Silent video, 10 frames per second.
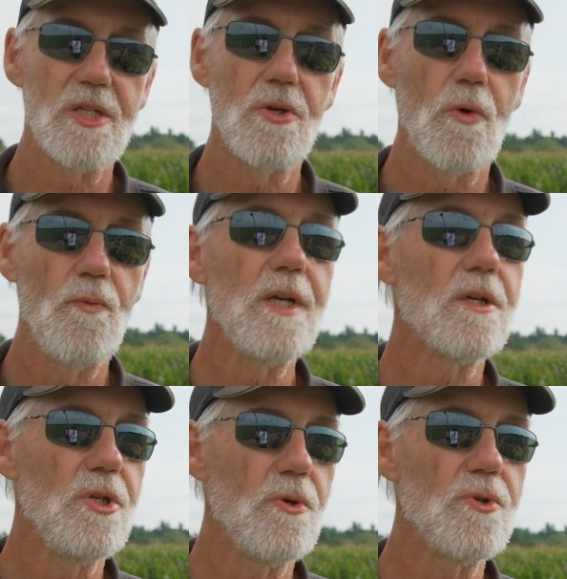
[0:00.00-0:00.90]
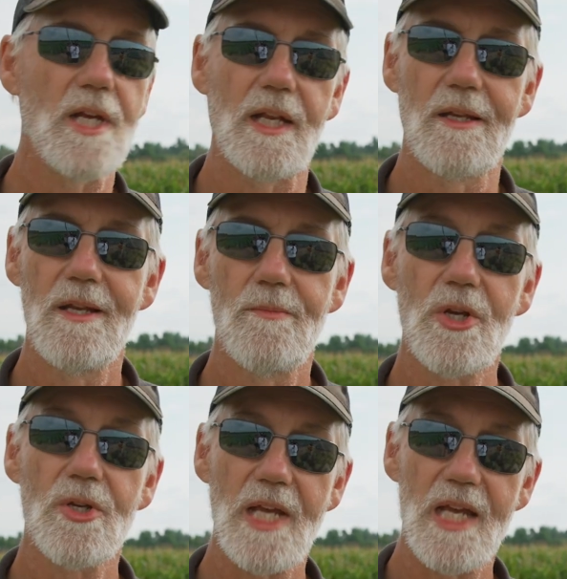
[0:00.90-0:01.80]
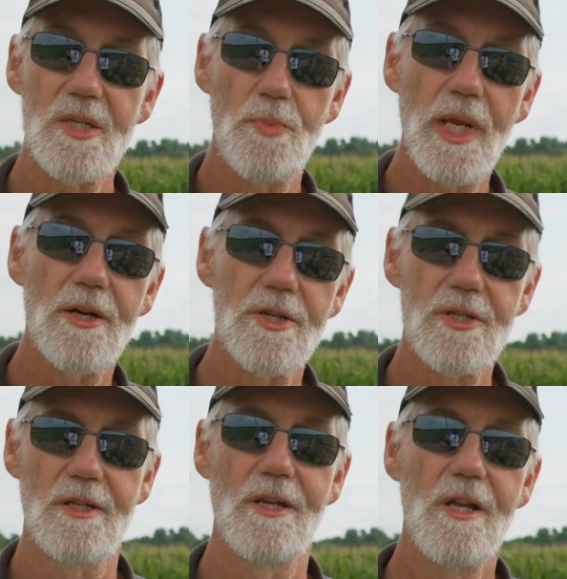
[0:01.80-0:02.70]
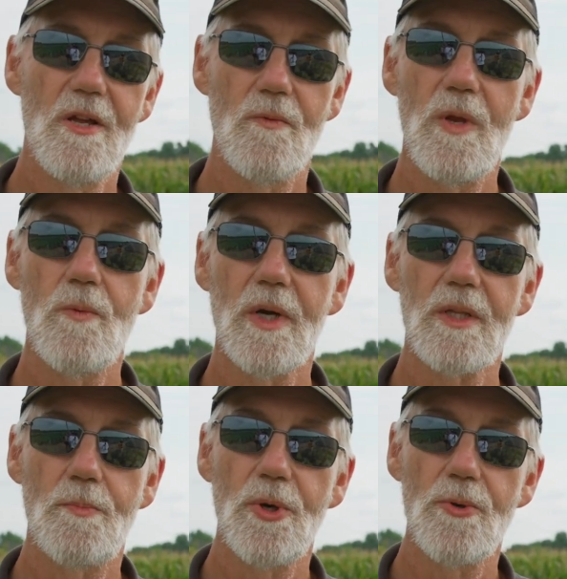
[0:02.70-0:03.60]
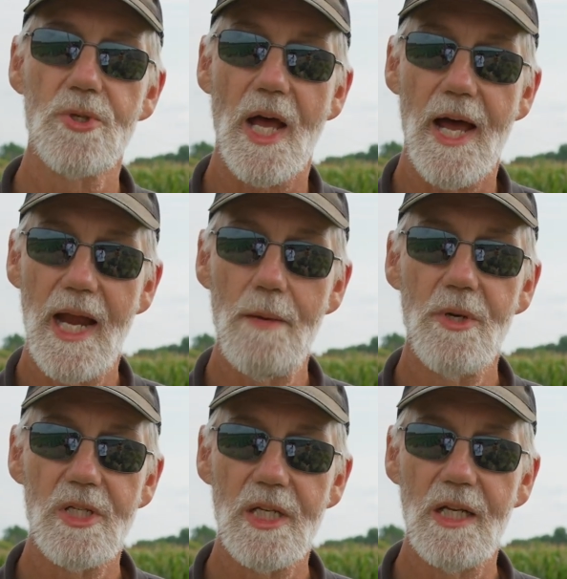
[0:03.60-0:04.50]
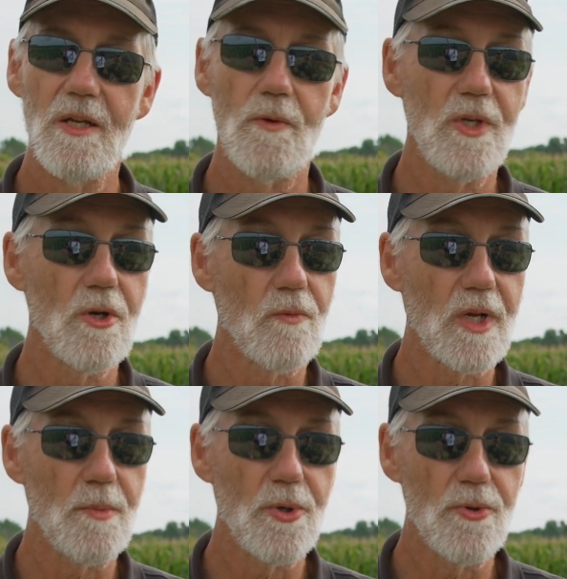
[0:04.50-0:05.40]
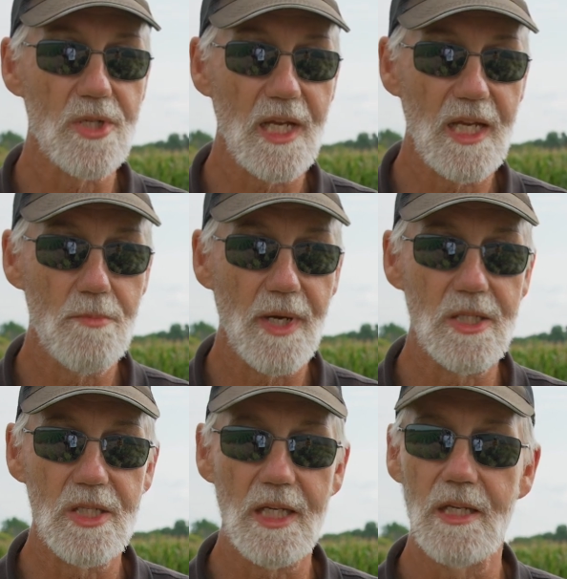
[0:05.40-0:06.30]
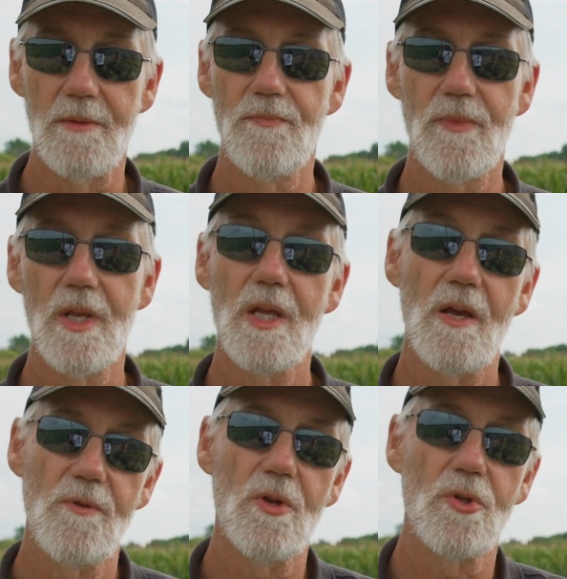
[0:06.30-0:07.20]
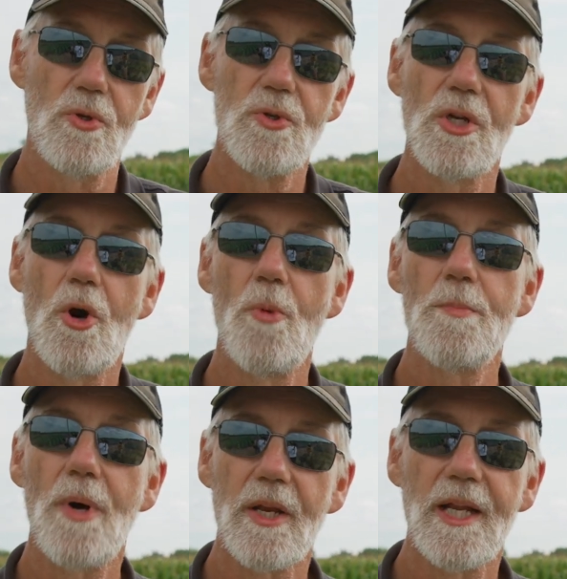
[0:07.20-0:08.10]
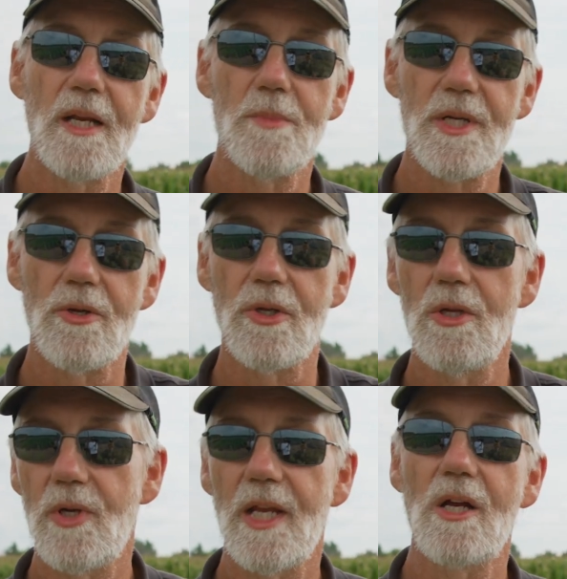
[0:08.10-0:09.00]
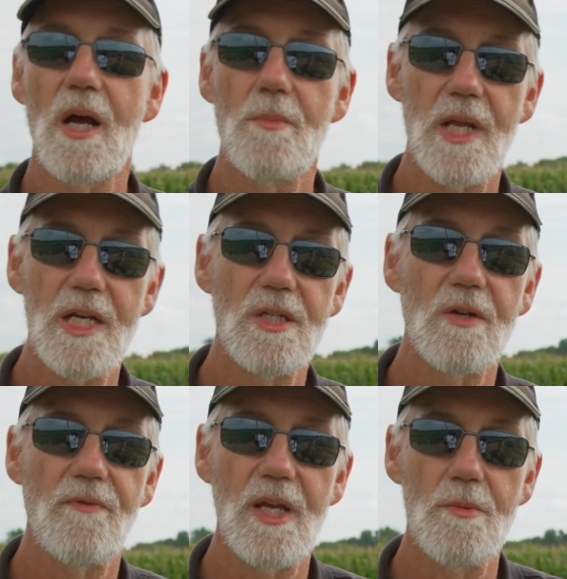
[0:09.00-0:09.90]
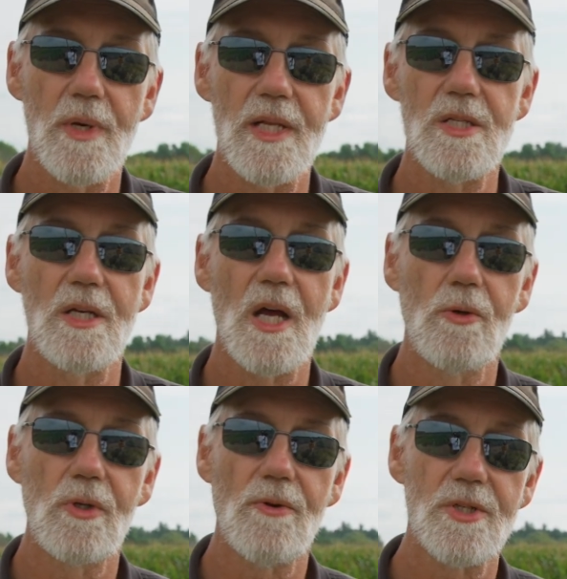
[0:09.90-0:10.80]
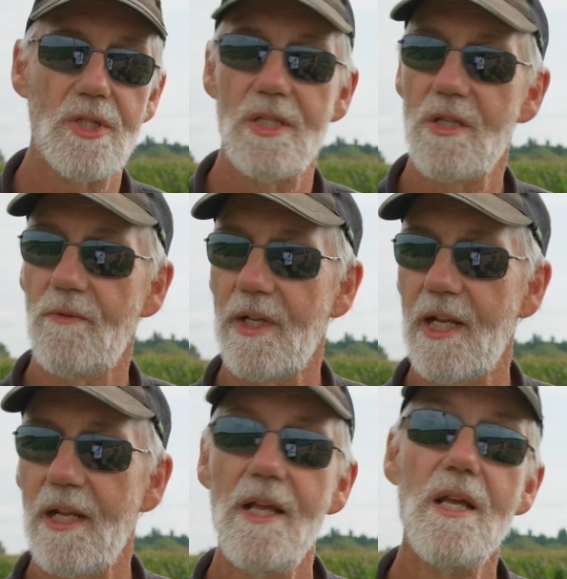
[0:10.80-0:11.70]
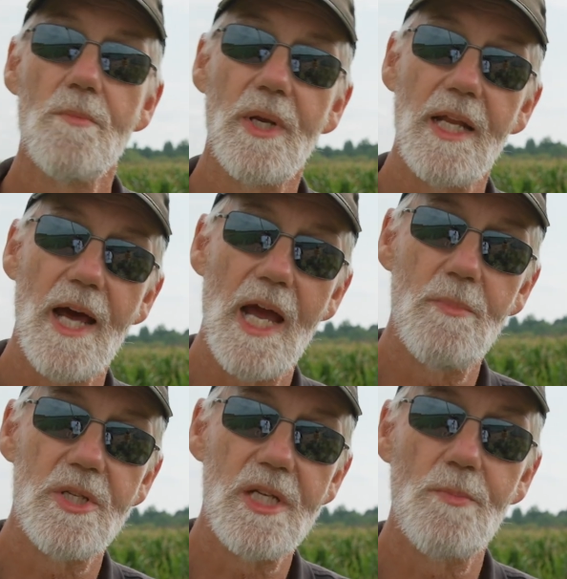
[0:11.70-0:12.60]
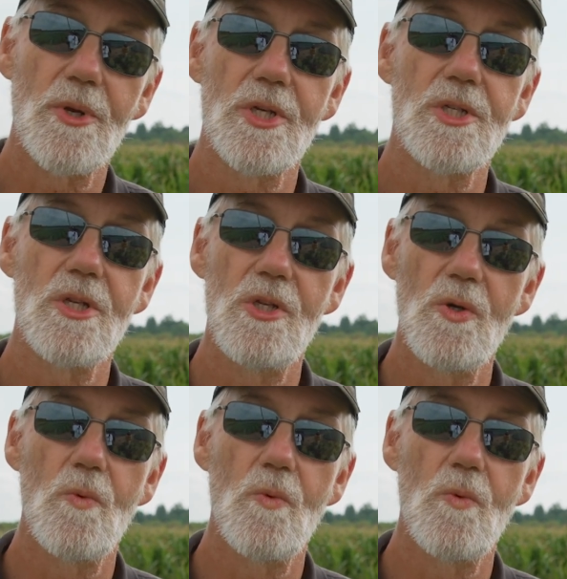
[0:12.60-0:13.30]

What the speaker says: you know, we can use that, because as breeders, we want to produce hybrid seed. We don't want to produce inbred seed. If you're using open pollinated material, you'll get a combination of inbreds and outcrosses and stuff like that. But in hybrid seed production, you